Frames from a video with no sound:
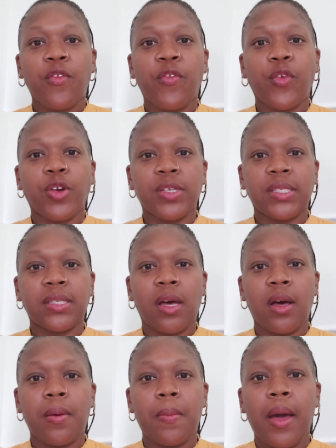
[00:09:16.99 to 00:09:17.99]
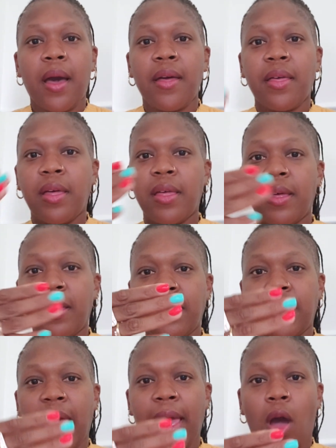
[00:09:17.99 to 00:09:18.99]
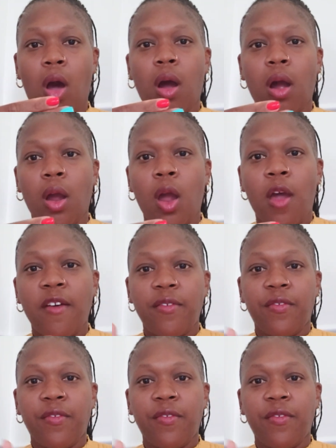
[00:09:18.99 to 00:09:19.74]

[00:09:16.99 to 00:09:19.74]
For some, they are